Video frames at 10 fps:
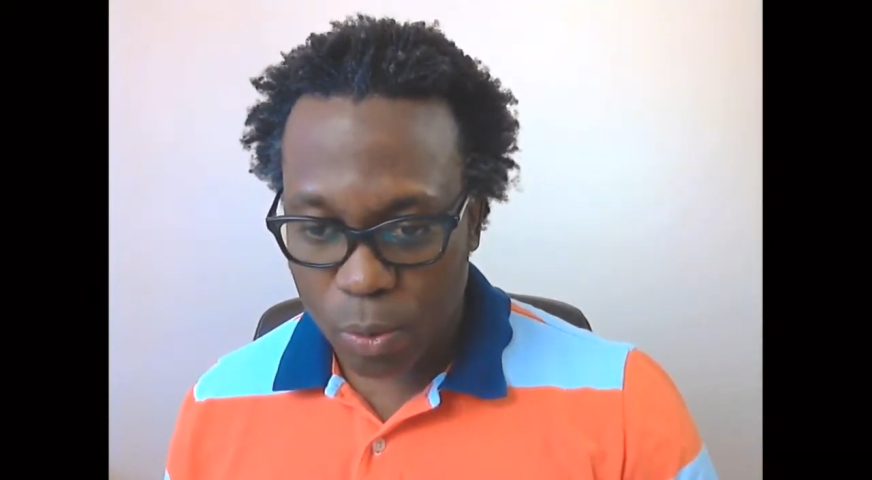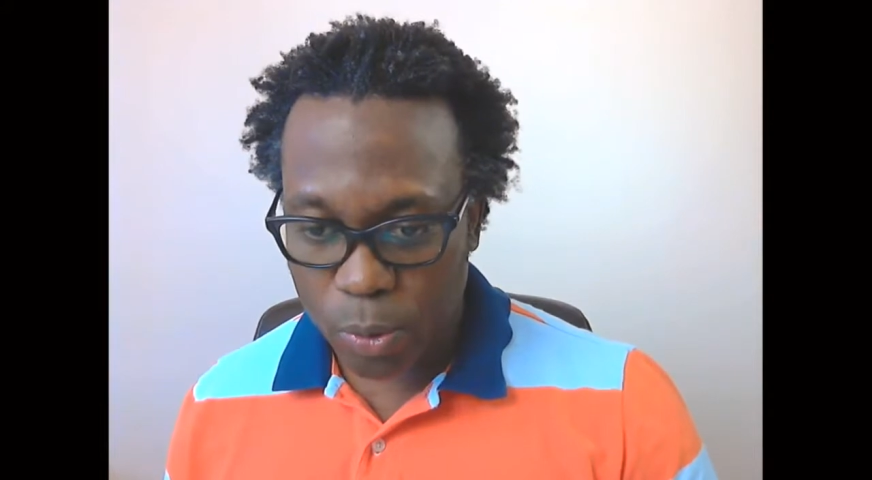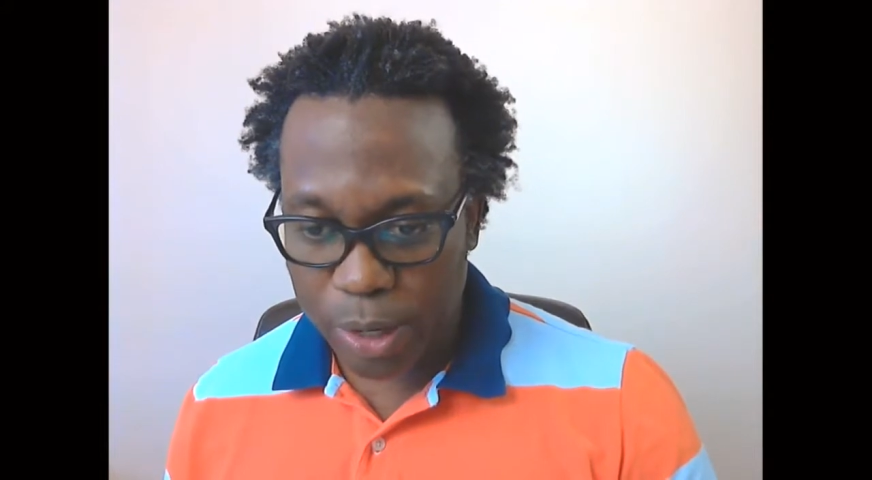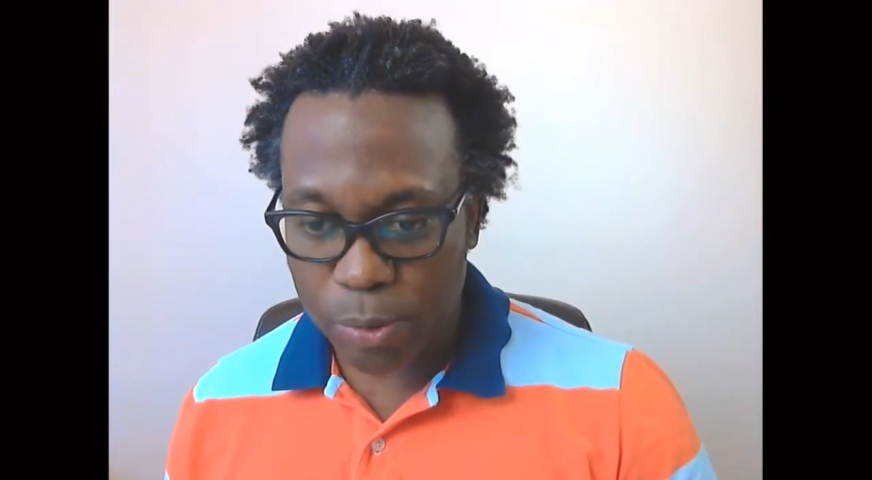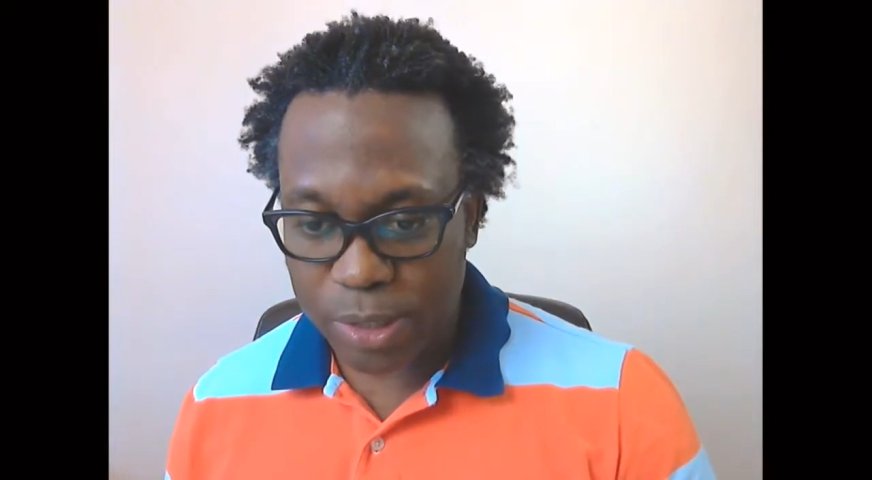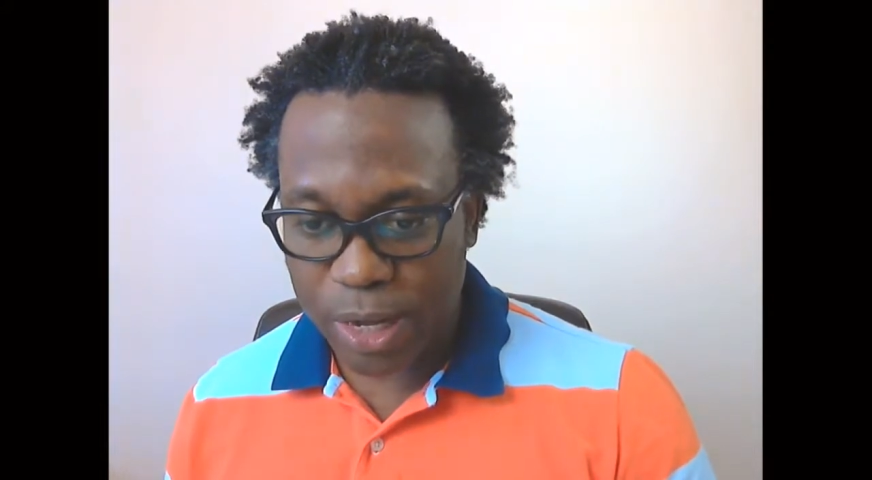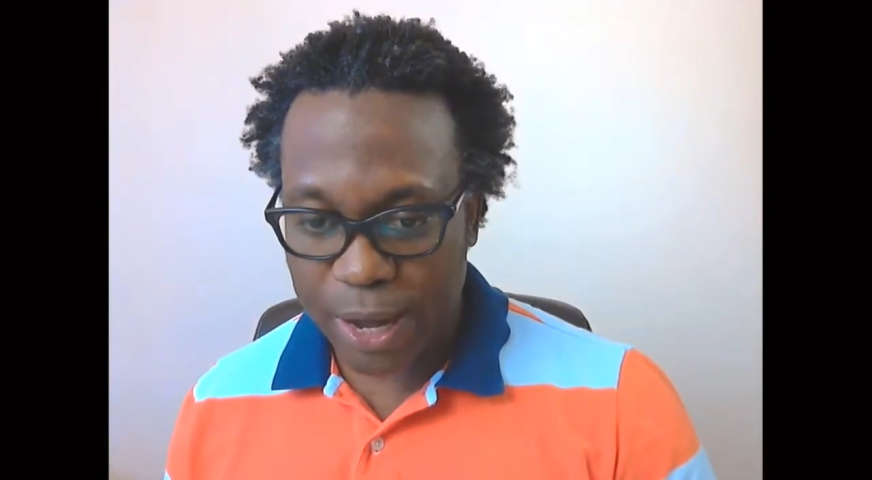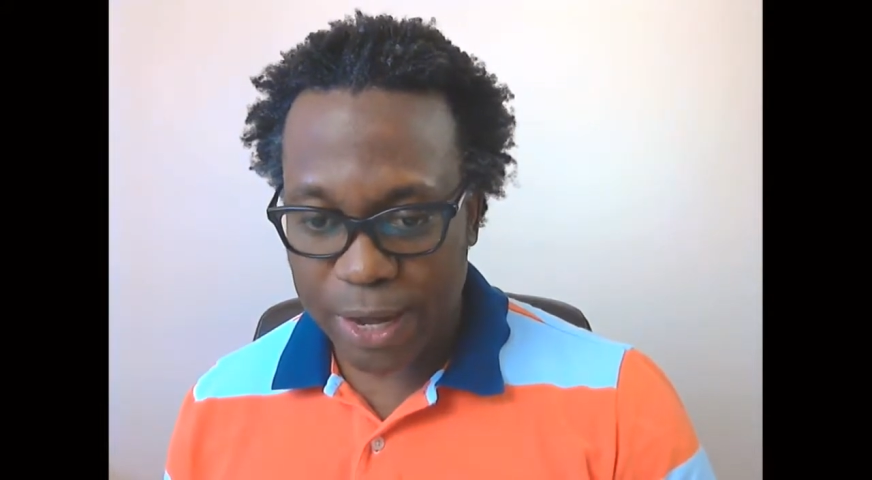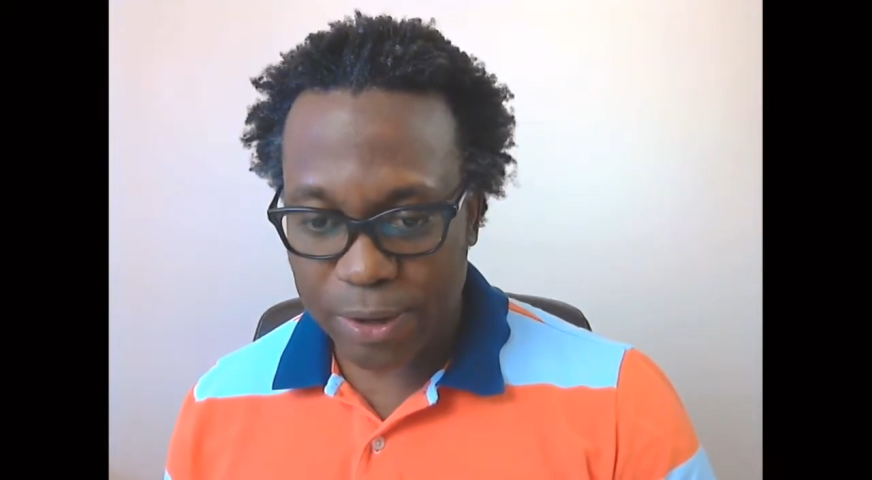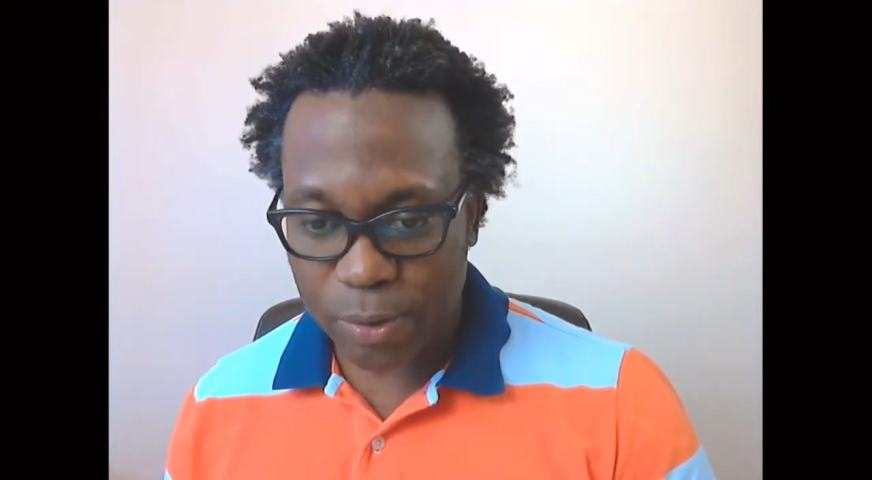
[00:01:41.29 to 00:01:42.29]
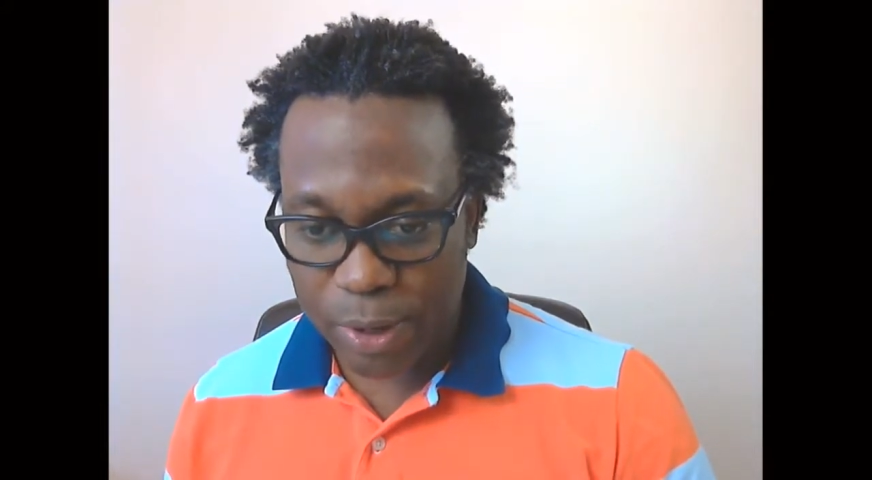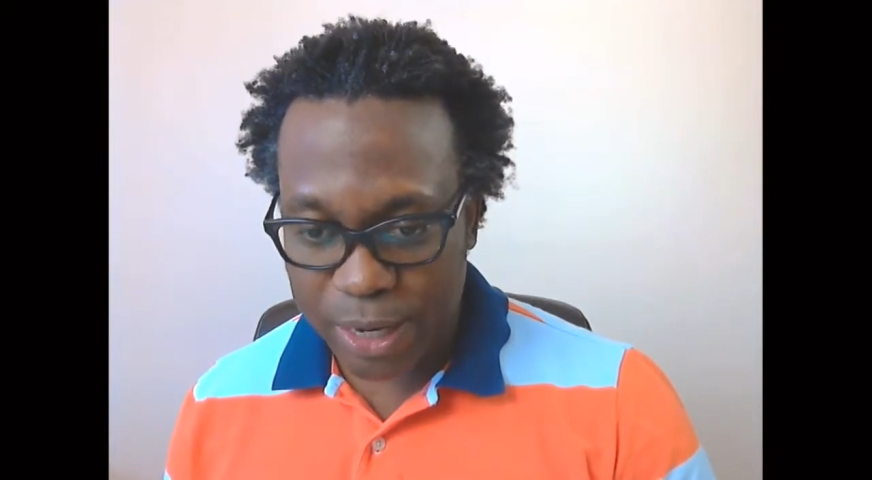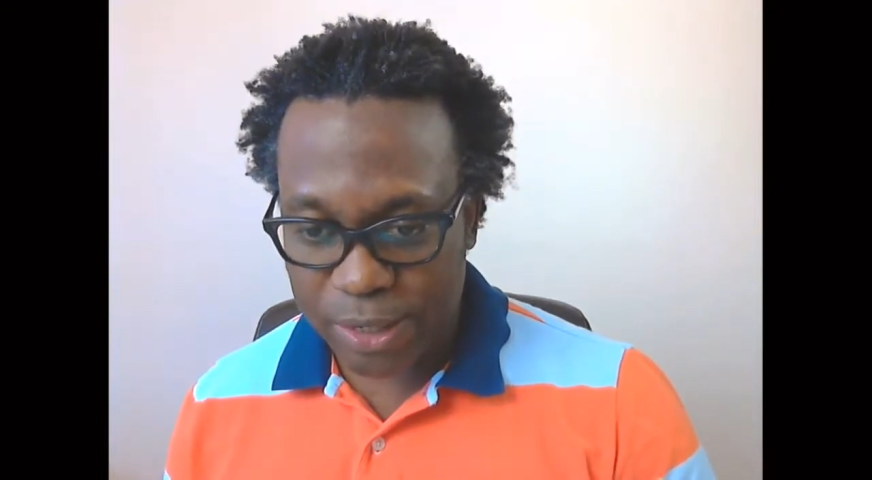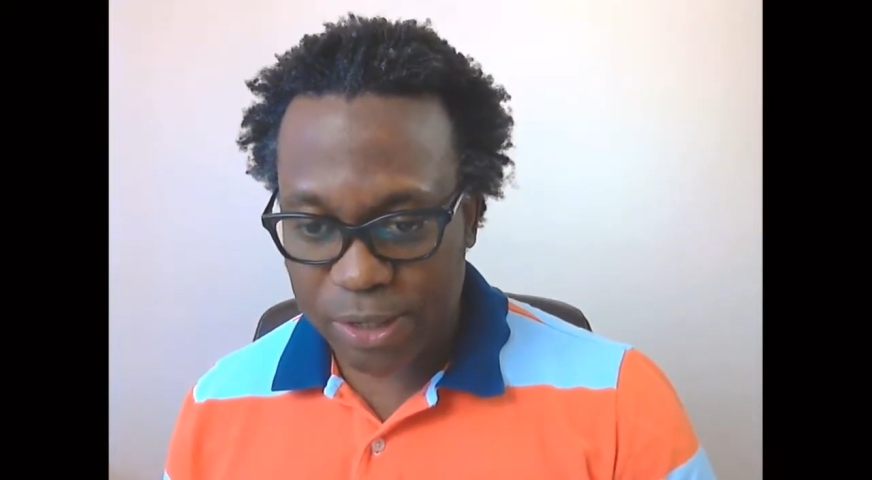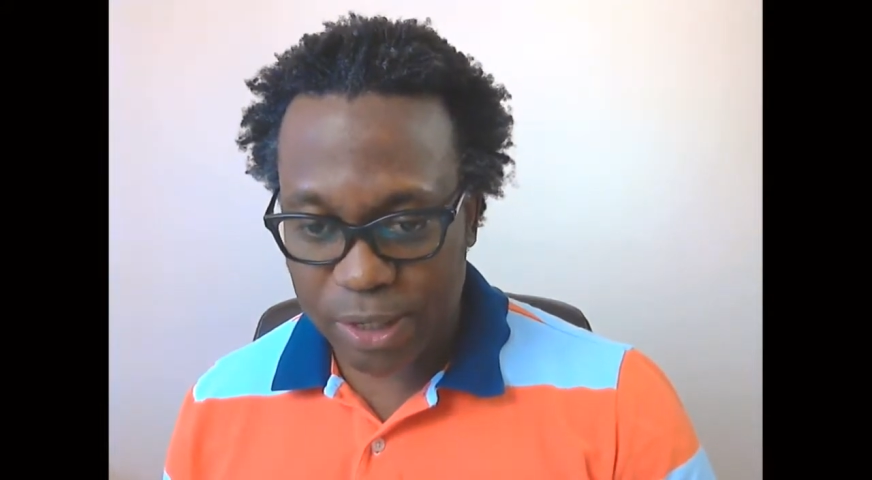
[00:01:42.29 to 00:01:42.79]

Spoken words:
where was Guyana, where it is